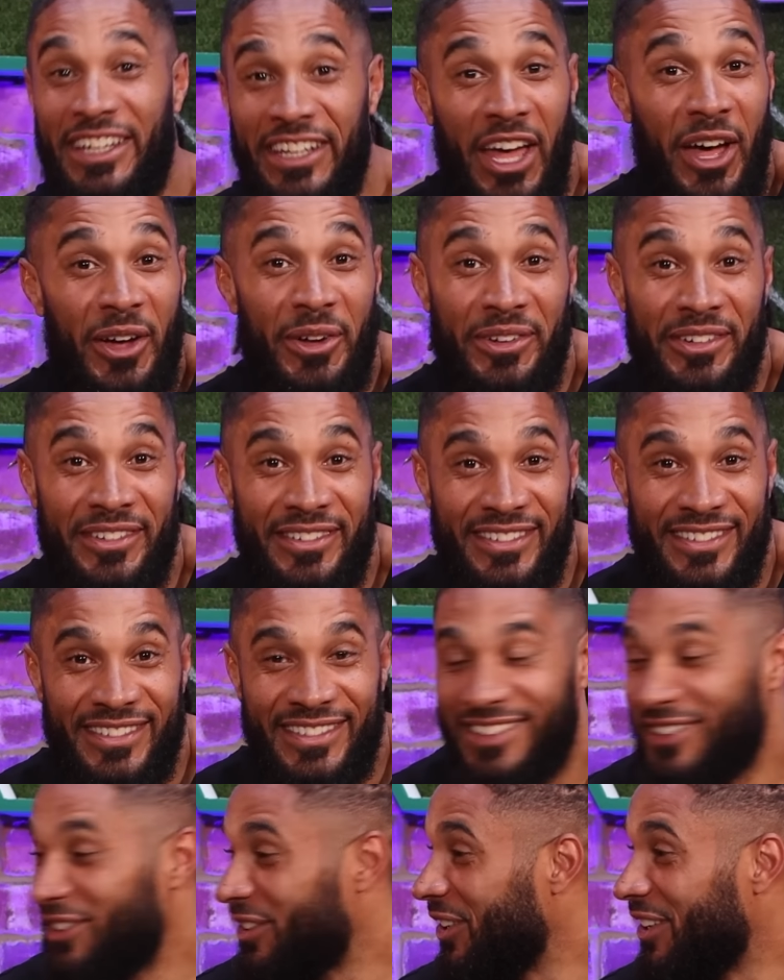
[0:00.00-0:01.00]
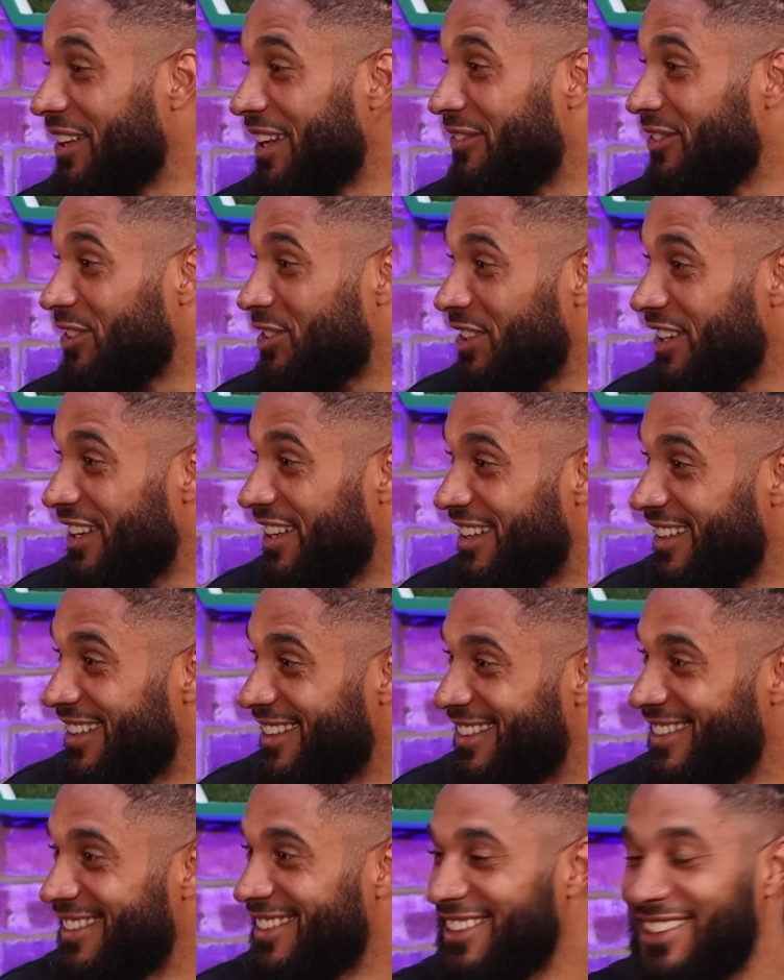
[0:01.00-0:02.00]
fucking don't. We couldn't give a
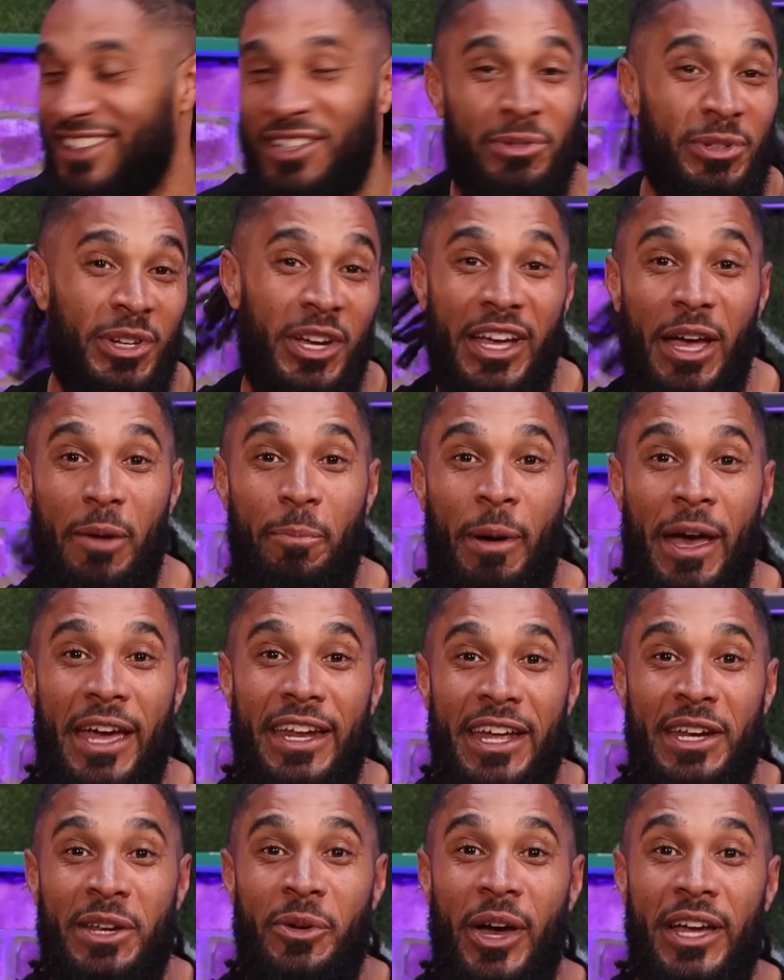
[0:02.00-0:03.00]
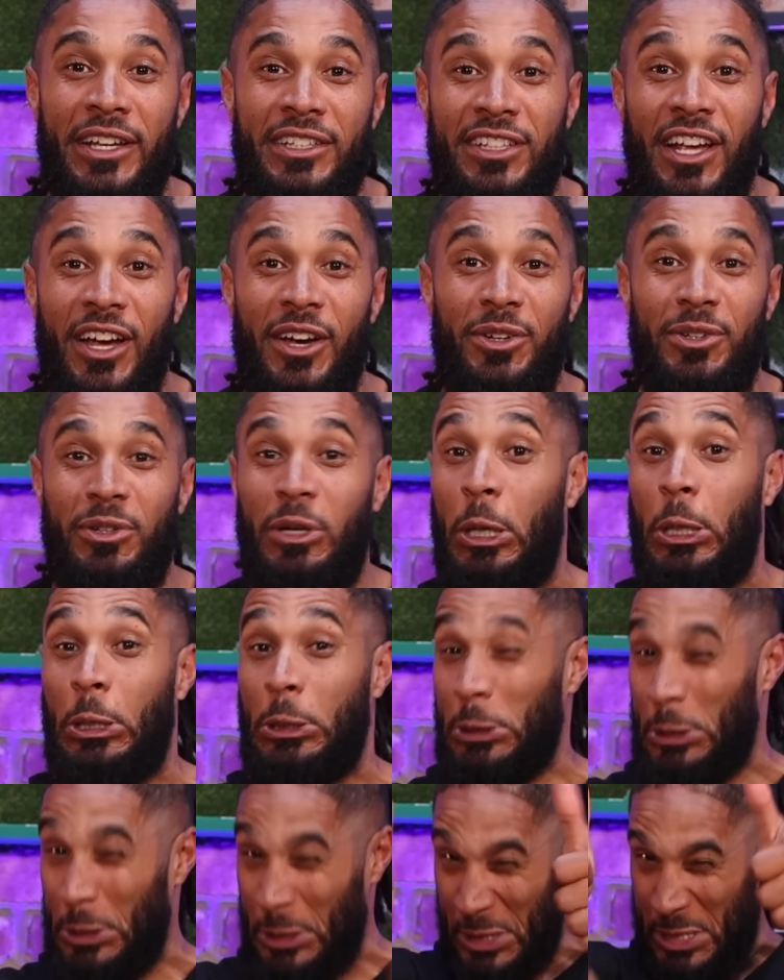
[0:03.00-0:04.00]
shit. Because we don't get paid anyway, so
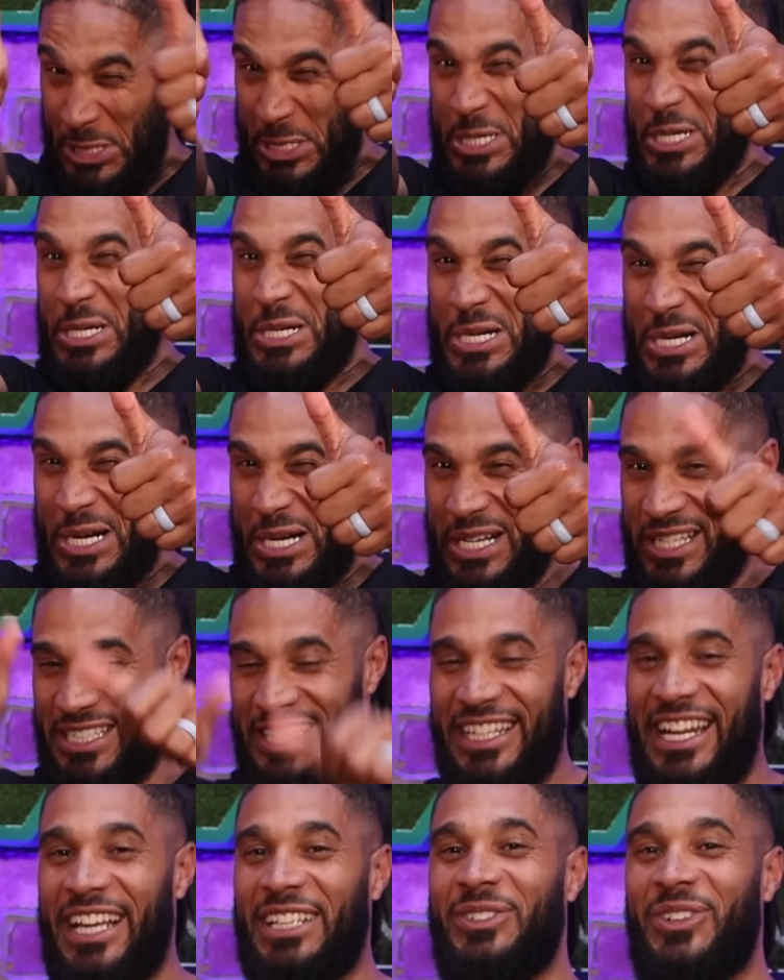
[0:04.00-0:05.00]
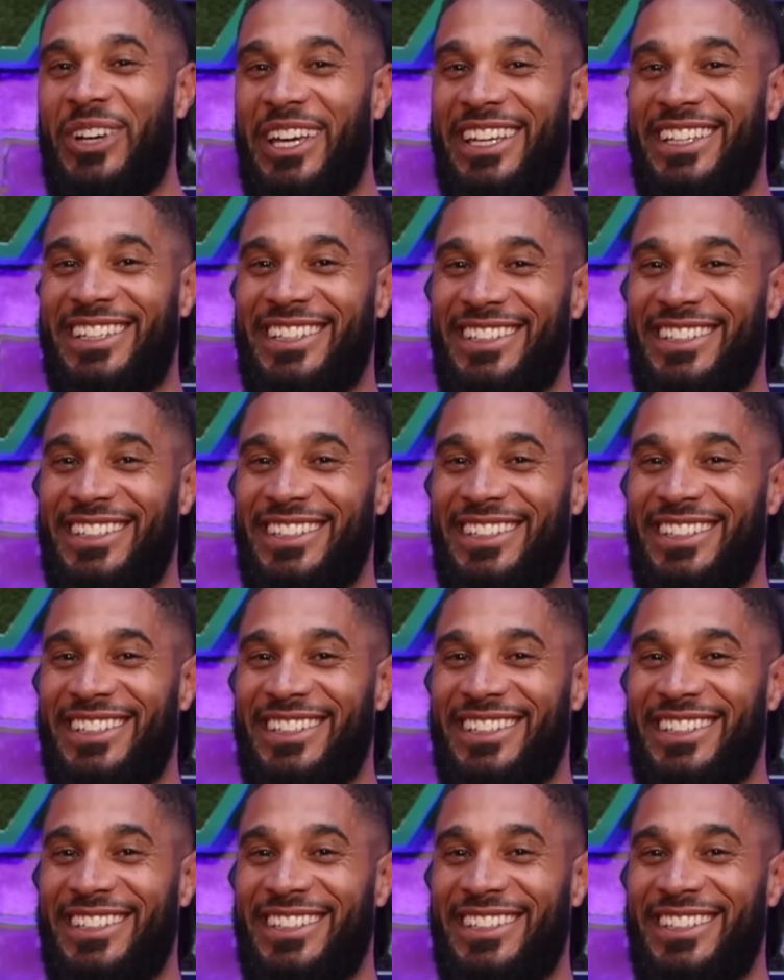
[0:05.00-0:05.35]
see you next